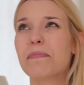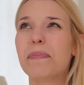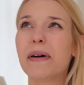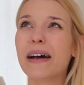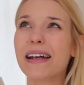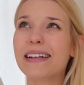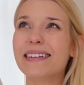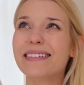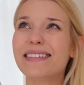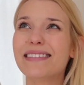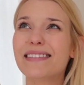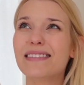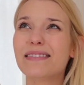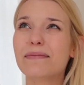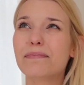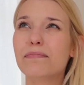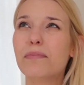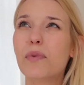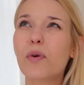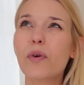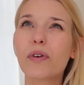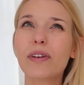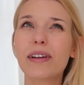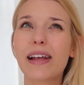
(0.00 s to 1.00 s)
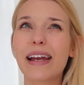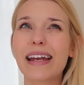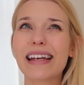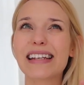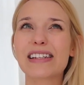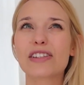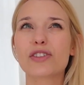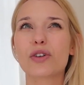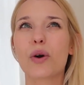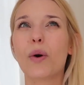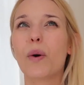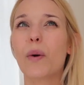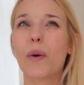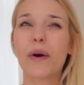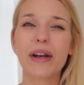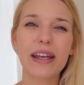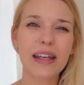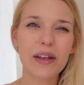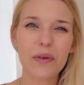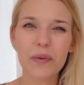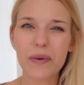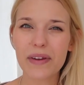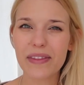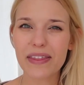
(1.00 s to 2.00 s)
but more like
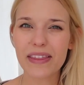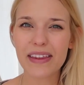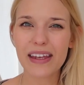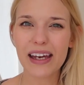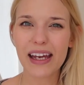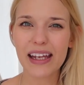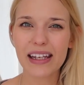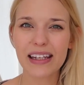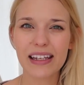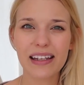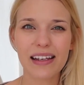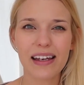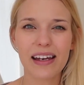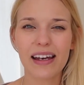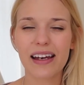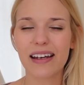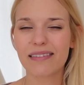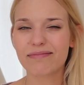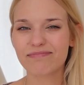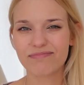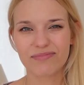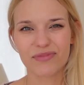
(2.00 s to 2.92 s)
toying with the idea,